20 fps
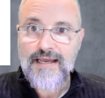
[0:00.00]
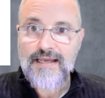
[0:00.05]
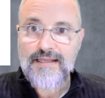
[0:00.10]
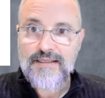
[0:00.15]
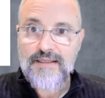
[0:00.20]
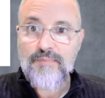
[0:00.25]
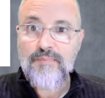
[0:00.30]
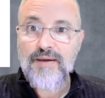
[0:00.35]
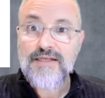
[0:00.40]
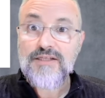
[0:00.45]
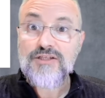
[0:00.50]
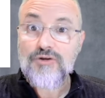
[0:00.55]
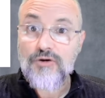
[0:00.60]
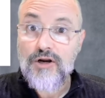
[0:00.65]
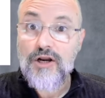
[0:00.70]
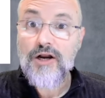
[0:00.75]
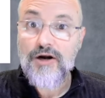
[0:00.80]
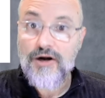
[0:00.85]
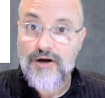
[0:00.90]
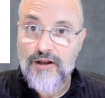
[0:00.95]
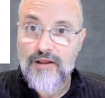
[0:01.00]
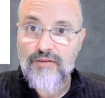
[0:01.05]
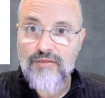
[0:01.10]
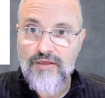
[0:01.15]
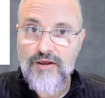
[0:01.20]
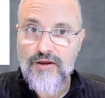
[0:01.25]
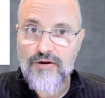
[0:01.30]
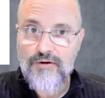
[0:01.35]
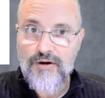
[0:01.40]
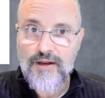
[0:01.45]
It depends on learning
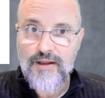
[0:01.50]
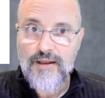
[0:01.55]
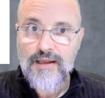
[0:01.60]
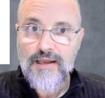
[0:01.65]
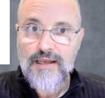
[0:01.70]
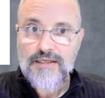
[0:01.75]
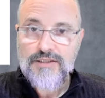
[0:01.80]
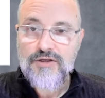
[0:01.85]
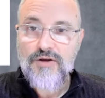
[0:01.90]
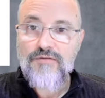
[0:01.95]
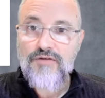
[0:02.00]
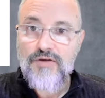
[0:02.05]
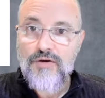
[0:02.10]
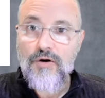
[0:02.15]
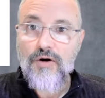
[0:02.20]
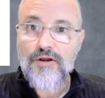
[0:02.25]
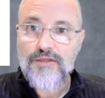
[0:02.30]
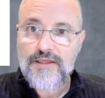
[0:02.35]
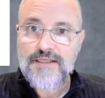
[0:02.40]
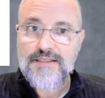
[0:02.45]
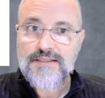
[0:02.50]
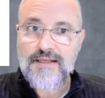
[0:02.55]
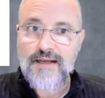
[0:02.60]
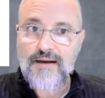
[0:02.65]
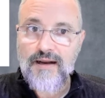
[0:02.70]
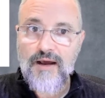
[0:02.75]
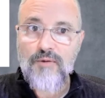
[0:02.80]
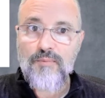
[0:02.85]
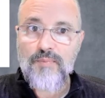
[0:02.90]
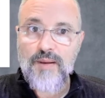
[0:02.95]
theory. So if you
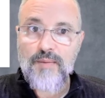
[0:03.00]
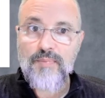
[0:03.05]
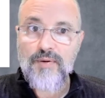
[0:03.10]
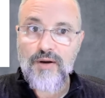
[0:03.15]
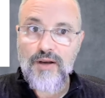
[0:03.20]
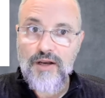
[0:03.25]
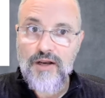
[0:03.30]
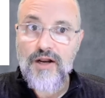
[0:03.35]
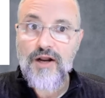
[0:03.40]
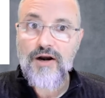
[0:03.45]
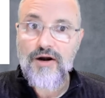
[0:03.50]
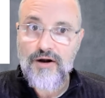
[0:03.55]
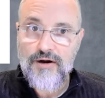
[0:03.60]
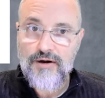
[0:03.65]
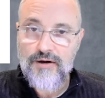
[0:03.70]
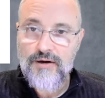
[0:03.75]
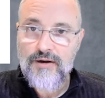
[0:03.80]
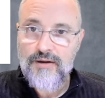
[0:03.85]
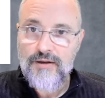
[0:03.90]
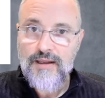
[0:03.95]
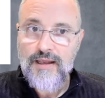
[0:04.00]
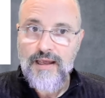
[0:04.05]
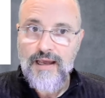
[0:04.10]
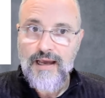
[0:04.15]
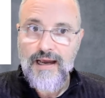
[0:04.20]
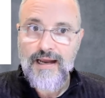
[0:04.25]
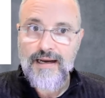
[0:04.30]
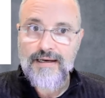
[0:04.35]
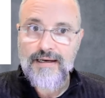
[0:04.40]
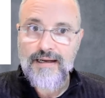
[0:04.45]
understand how people learn,
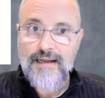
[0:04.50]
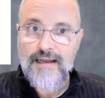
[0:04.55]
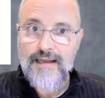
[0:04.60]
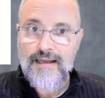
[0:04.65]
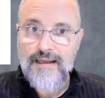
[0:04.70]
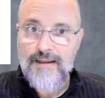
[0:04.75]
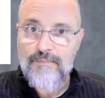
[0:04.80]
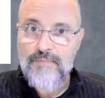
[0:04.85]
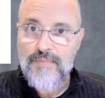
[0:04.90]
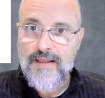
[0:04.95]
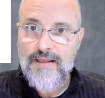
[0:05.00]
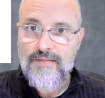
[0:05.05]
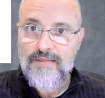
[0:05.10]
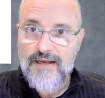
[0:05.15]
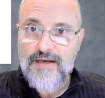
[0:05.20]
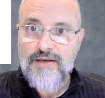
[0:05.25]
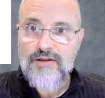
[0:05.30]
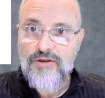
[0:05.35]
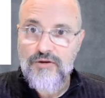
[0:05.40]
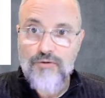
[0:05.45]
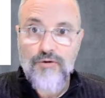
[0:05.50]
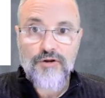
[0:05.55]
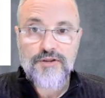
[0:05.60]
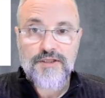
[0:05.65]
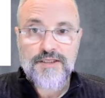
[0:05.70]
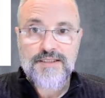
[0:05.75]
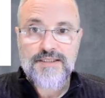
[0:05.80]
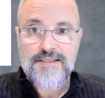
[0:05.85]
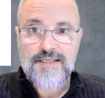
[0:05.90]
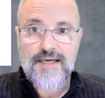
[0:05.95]
and um, then you
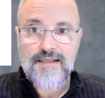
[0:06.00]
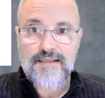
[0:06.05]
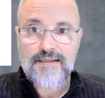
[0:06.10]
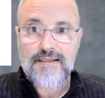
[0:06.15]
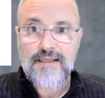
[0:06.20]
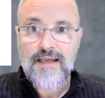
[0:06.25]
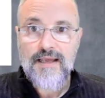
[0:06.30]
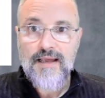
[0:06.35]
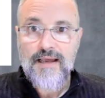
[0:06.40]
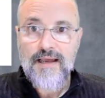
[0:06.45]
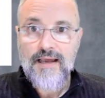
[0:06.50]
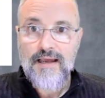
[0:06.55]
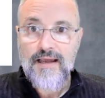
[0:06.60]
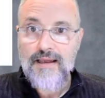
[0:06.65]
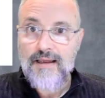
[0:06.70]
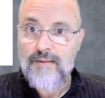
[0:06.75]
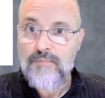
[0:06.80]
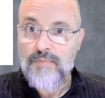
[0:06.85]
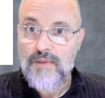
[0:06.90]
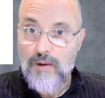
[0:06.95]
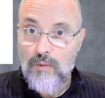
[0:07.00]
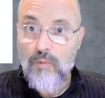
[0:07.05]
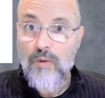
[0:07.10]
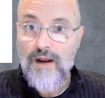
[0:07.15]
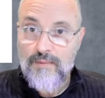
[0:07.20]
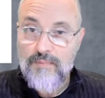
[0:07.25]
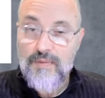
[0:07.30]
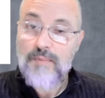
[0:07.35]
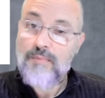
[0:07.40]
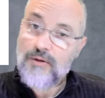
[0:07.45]
understand um,
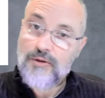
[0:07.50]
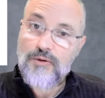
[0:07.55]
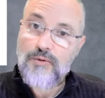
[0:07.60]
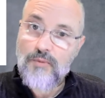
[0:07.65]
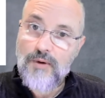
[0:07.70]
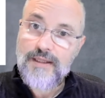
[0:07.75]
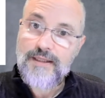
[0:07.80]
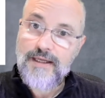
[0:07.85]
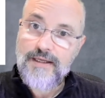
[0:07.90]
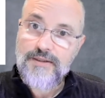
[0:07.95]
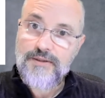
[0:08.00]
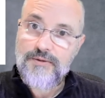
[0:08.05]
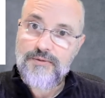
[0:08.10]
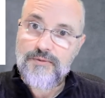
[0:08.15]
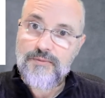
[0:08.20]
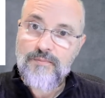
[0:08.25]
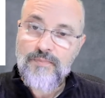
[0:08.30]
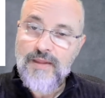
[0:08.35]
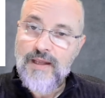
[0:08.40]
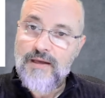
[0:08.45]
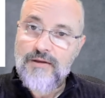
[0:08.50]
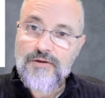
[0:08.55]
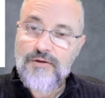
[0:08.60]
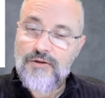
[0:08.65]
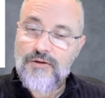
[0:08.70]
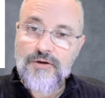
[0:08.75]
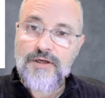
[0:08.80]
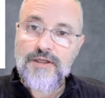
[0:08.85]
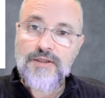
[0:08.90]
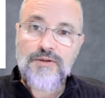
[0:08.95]
why people do what they do.
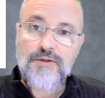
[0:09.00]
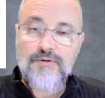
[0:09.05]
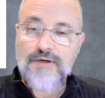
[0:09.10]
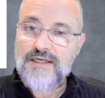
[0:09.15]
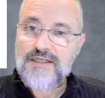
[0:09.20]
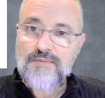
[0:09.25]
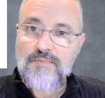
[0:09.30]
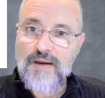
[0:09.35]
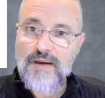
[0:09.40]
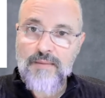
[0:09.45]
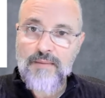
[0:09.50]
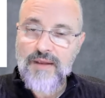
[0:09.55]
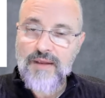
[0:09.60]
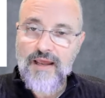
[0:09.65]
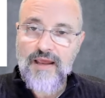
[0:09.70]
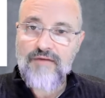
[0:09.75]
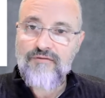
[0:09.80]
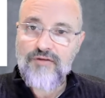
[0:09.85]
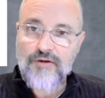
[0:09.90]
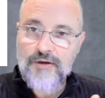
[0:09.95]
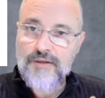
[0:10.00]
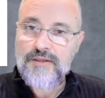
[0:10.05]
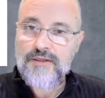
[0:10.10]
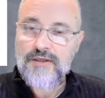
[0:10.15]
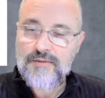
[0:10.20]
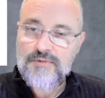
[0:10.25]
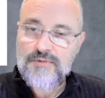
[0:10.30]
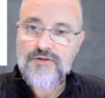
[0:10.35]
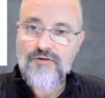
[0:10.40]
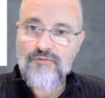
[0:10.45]
You don't need to explain behavior in
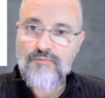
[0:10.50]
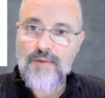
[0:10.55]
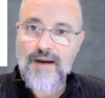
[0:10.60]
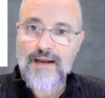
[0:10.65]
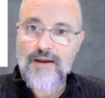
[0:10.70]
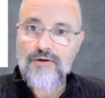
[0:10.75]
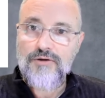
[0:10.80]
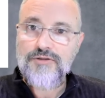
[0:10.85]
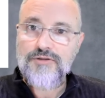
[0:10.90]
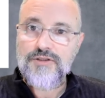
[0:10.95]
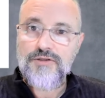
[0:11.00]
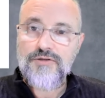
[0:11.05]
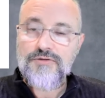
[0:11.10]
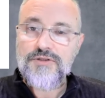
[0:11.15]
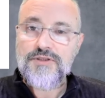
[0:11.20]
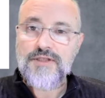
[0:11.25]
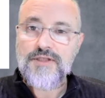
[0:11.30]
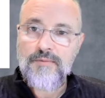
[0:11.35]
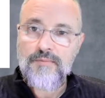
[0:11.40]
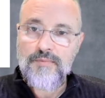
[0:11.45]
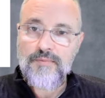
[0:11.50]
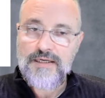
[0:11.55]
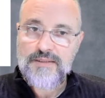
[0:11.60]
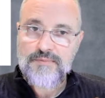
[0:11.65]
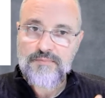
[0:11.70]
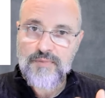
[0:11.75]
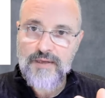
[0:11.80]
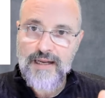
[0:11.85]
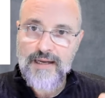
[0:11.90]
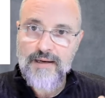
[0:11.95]
terms of biology. You
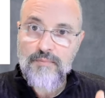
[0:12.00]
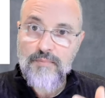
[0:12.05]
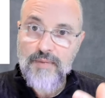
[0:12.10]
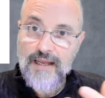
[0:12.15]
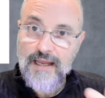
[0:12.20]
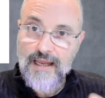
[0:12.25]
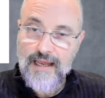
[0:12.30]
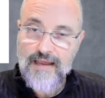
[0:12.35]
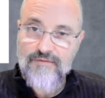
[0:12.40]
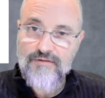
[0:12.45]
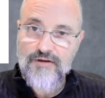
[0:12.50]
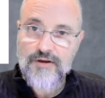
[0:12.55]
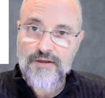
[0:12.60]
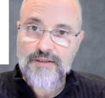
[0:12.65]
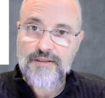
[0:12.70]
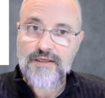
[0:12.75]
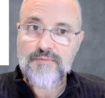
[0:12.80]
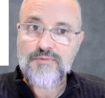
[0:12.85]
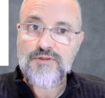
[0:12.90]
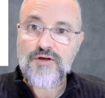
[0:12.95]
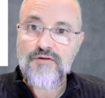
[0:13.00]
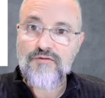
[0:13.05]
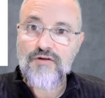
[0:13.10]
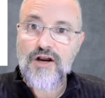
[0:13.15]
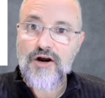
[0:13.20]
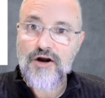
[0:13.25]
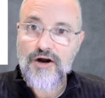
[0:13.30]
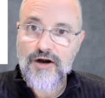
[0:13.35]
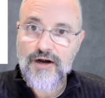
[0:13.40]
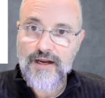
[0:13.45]
explain behavior in terms of
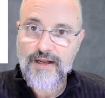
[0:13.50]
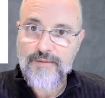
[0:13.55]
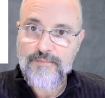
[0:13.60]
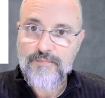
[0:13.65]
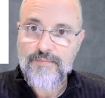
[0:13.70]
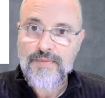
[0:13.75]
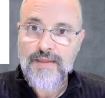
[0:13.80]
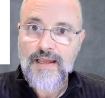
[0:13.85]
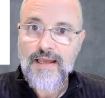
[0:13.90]
learning.